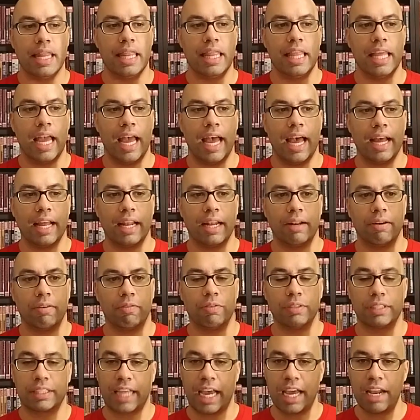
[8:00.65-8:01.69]
that
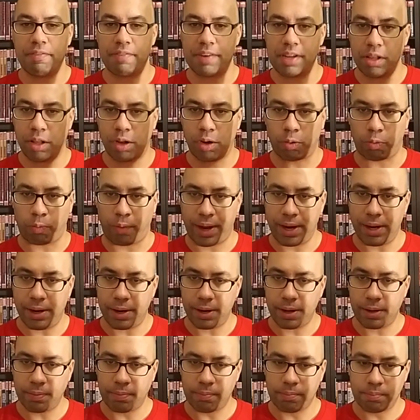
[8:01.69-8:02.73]
was kind of under the
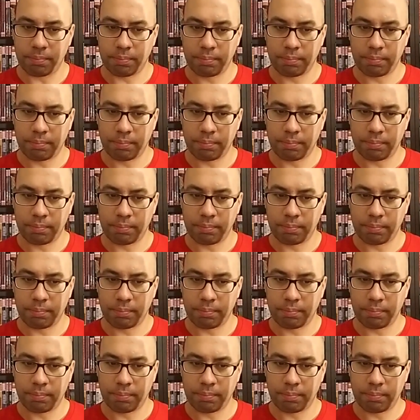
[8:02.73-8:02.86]
radar,